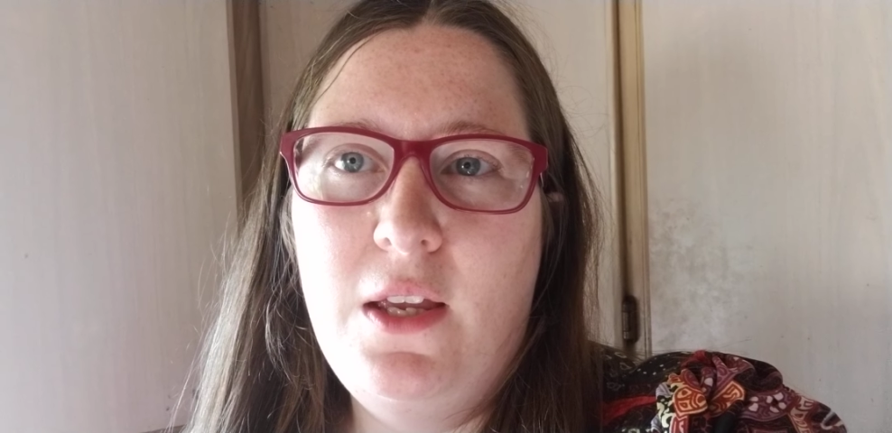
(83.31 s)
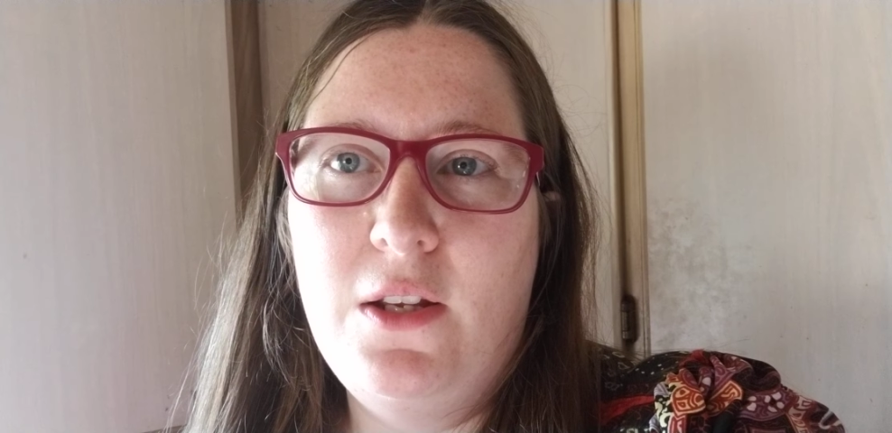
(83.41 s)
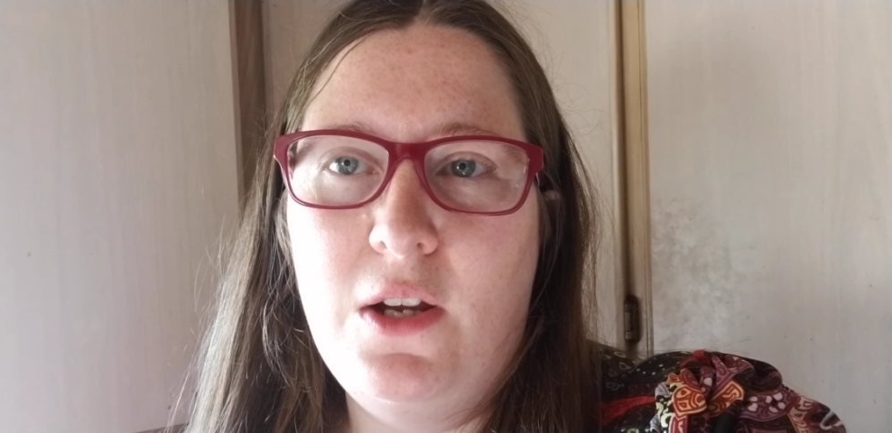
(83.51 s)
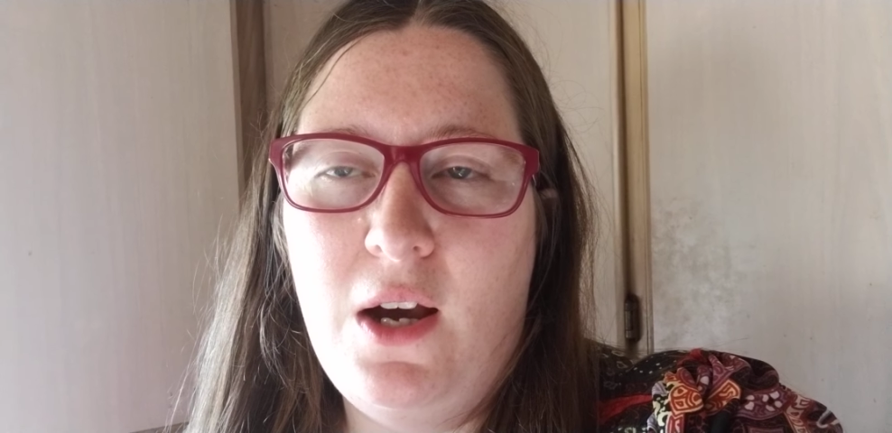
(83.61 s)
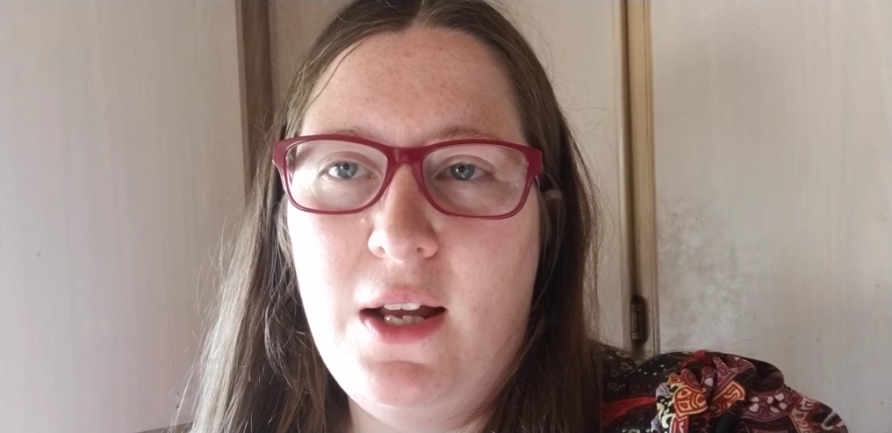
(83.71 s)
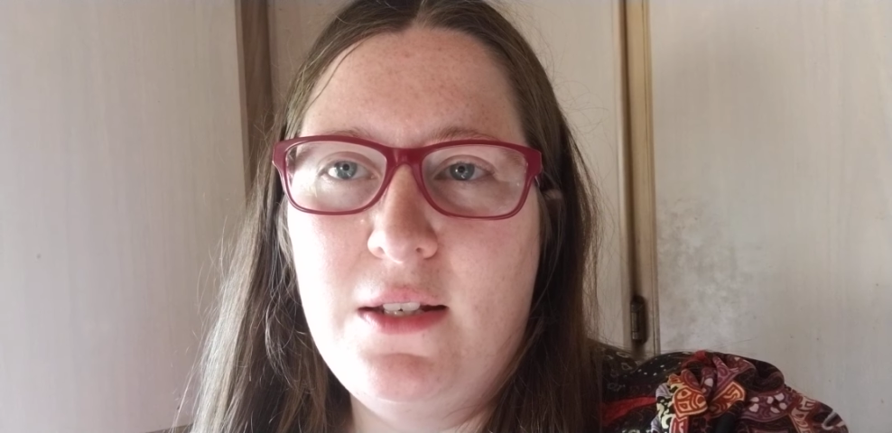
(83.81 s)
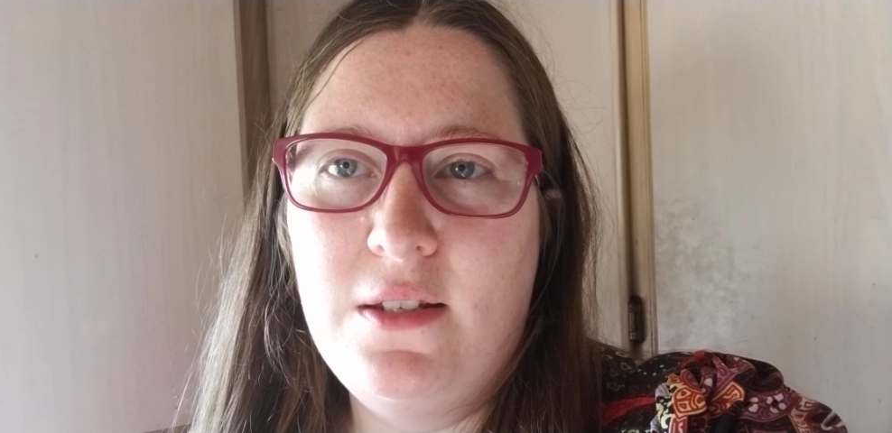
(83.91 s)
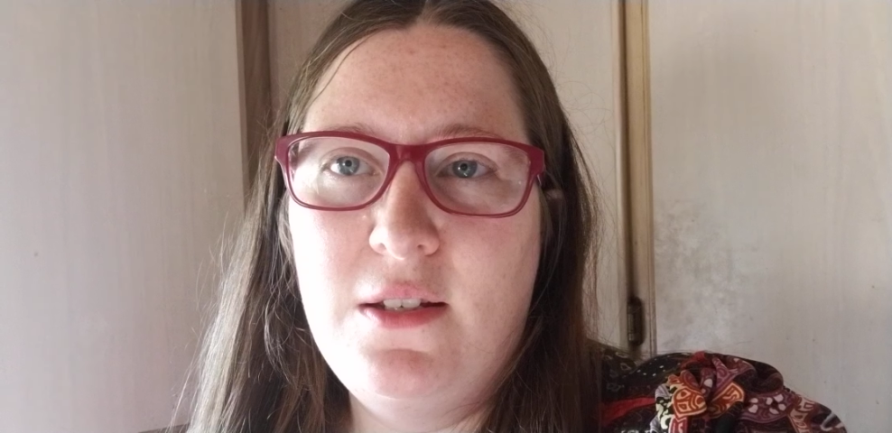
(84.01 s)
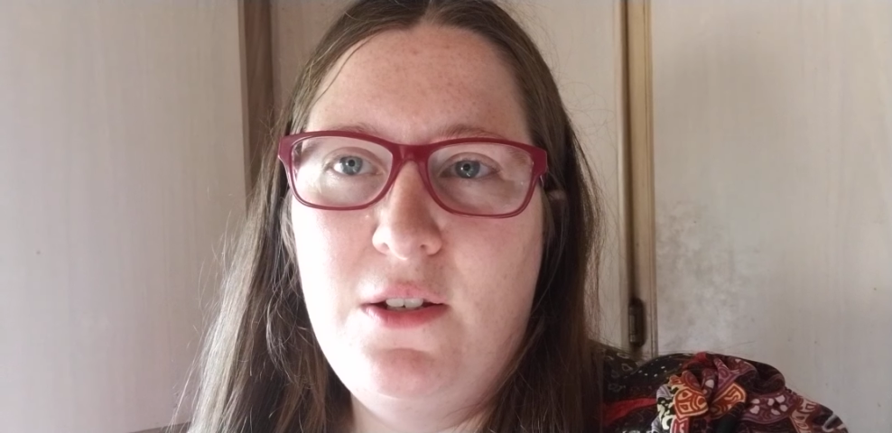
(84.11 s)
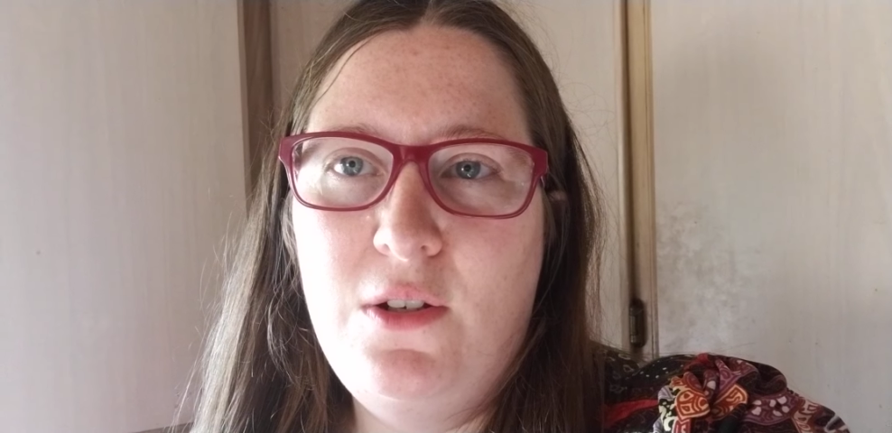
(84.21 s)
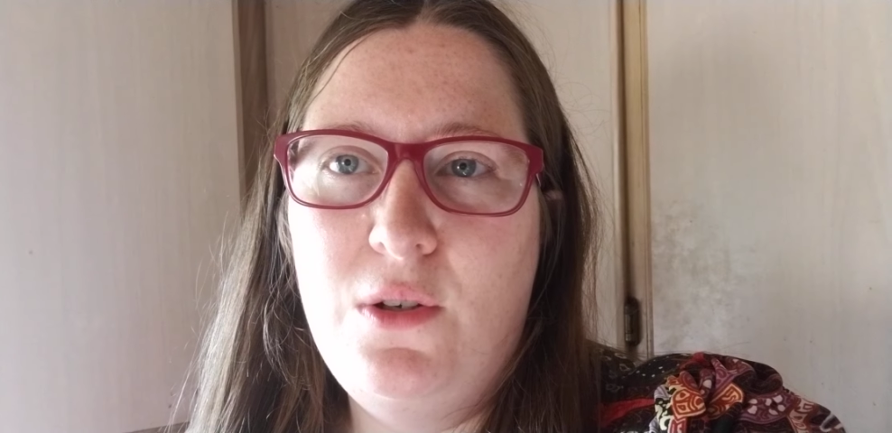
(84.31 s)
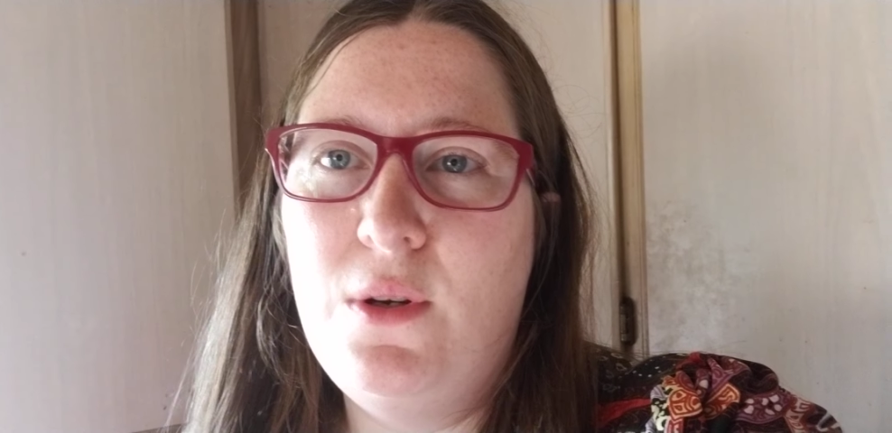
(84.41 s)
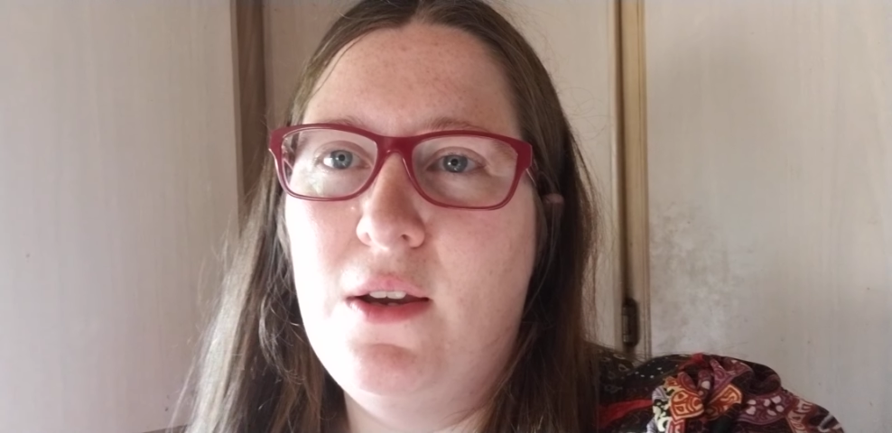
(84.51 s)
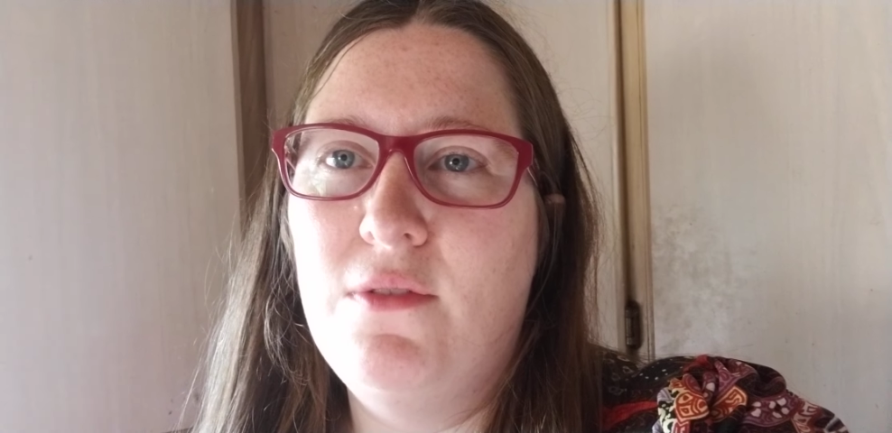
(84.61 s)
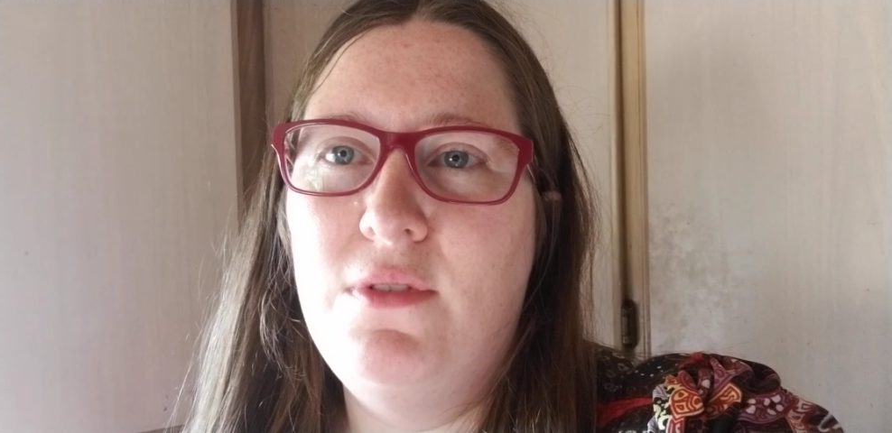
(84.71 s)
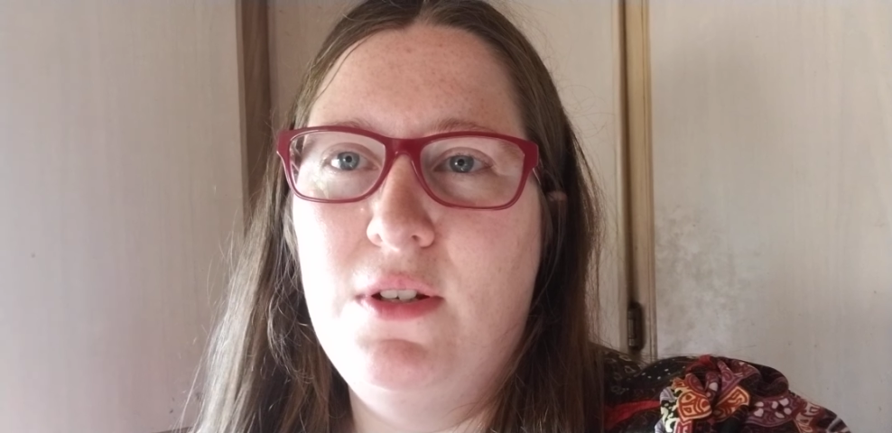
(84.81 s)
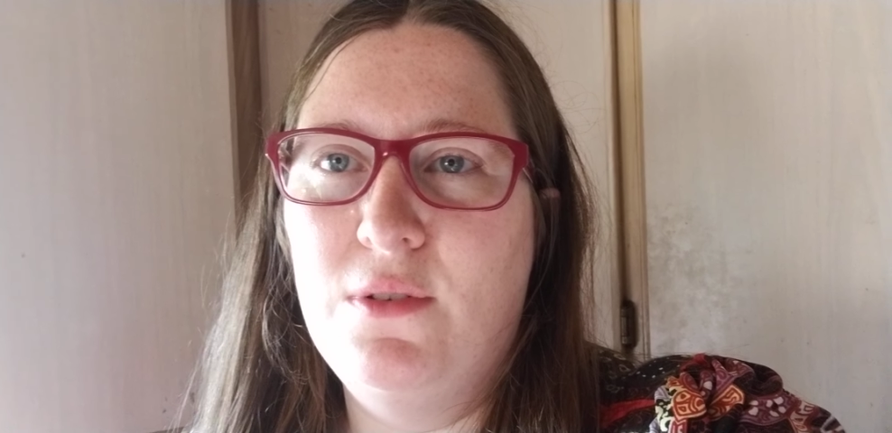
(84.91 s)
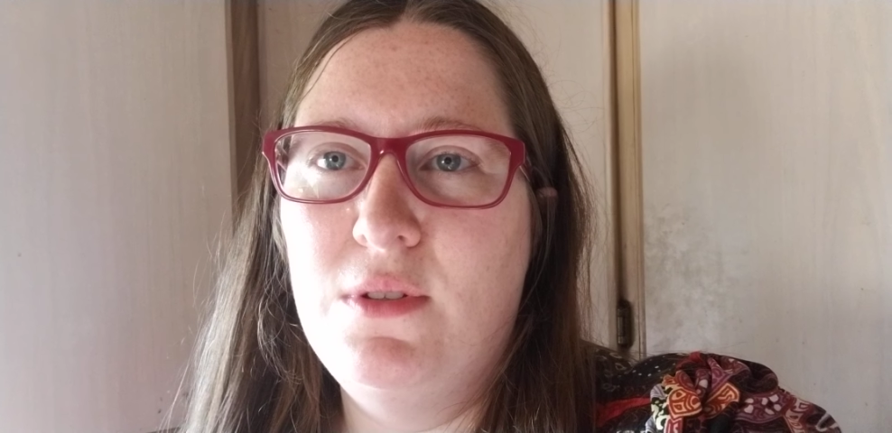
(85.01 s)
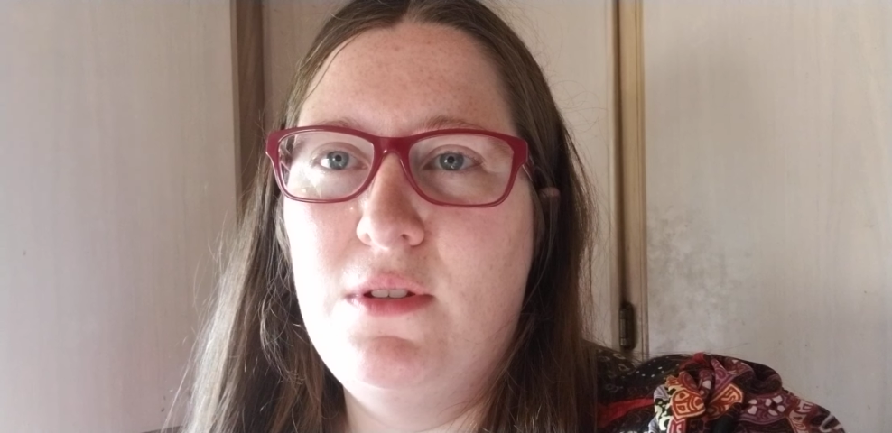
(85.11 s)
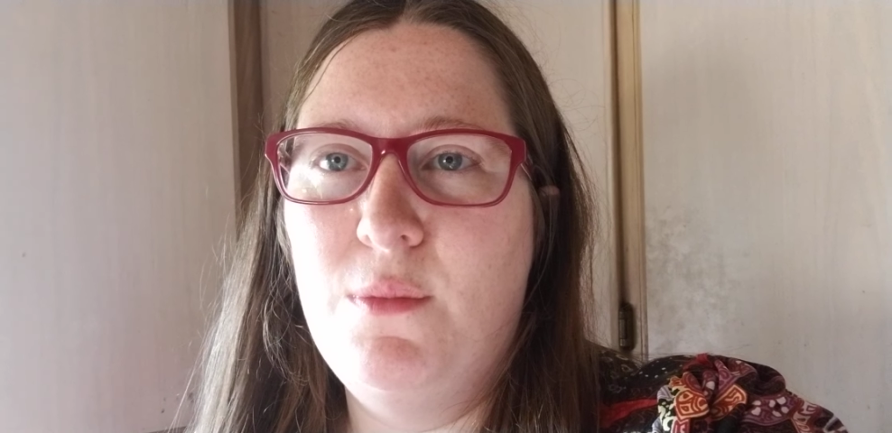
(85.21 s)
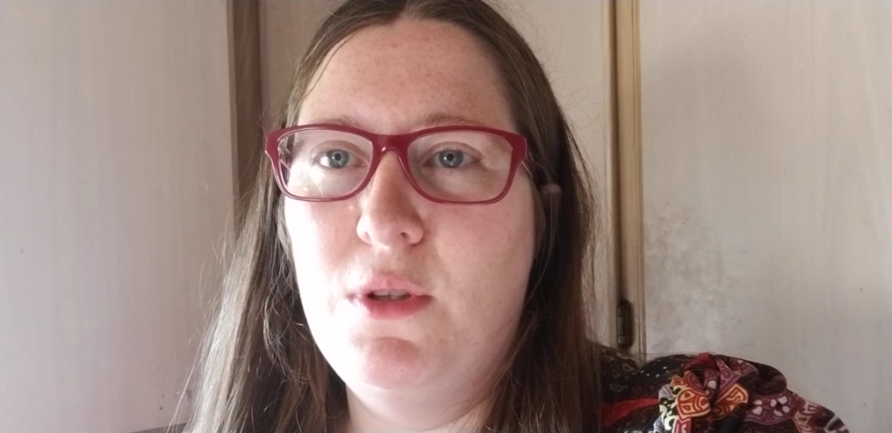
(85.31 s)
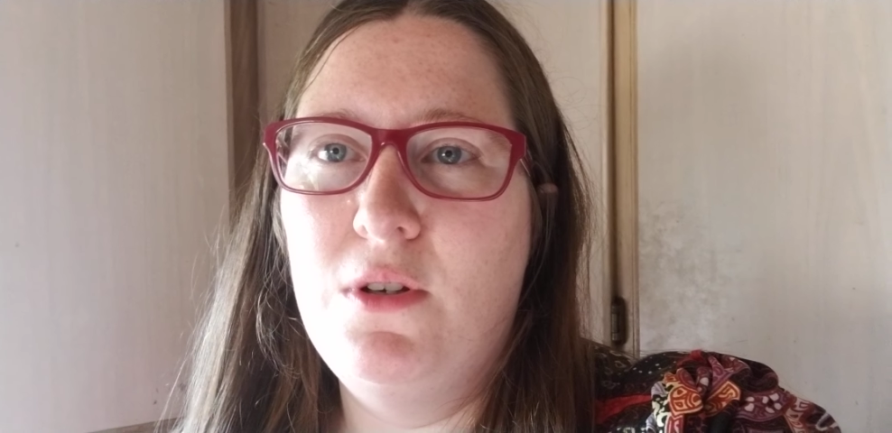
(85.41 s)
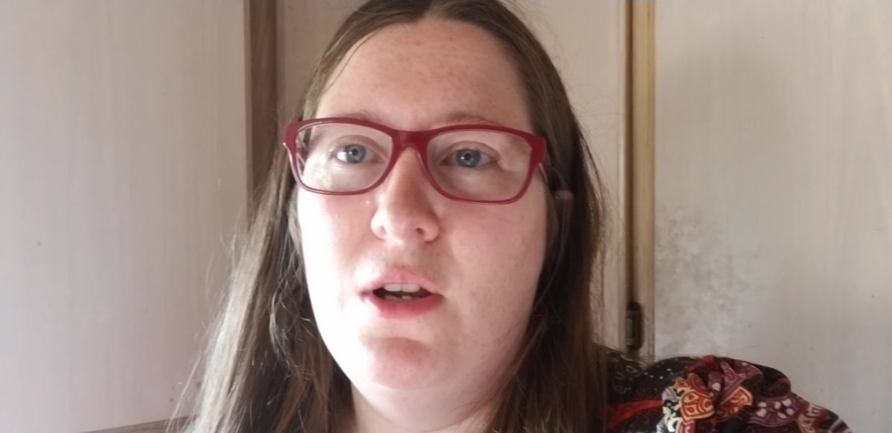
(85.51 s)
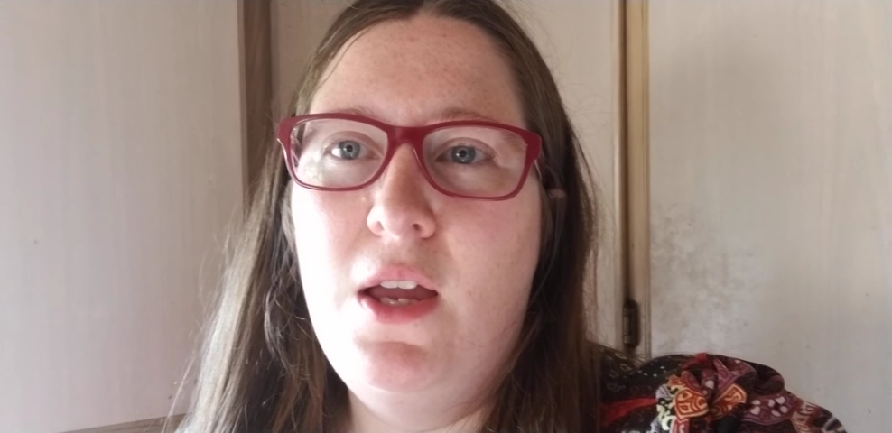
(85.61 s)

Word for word: got who have, you know, similar